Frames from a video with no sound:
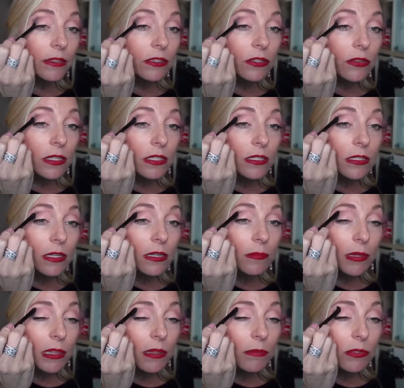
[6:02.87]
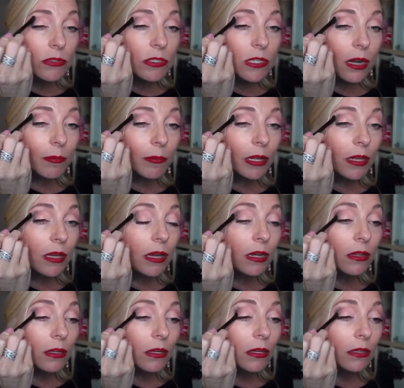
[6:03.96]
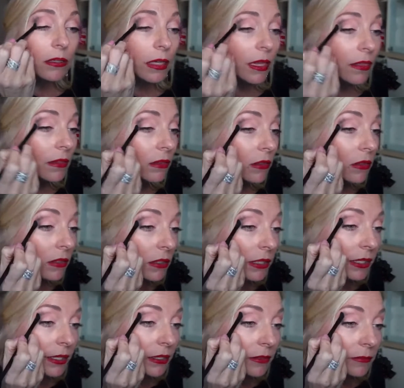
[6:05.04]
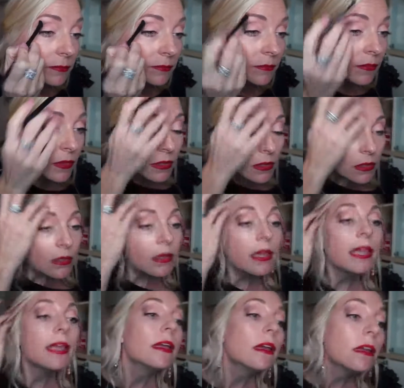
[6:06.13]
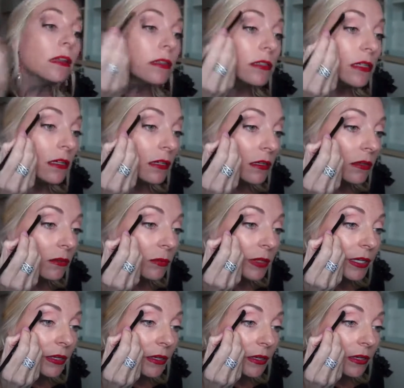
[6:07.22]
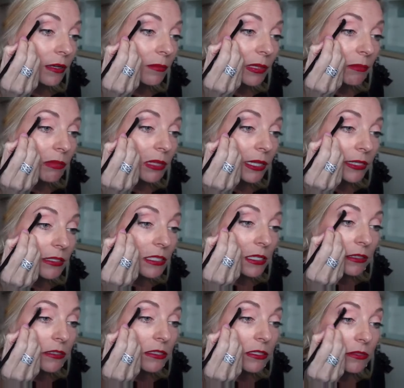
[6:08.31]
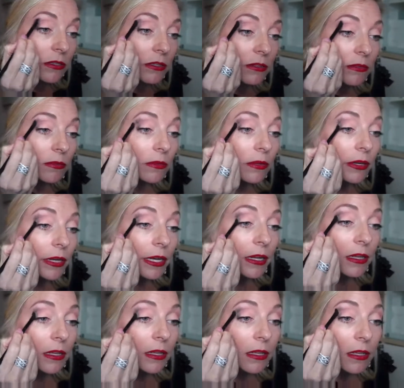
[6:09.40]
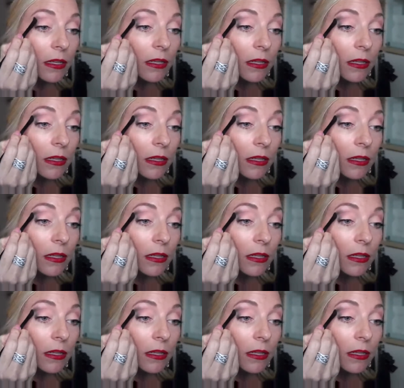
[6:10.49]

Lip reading: that. So this is going to be the most dominant color in the look here, and we are going to be blending, so don't worry,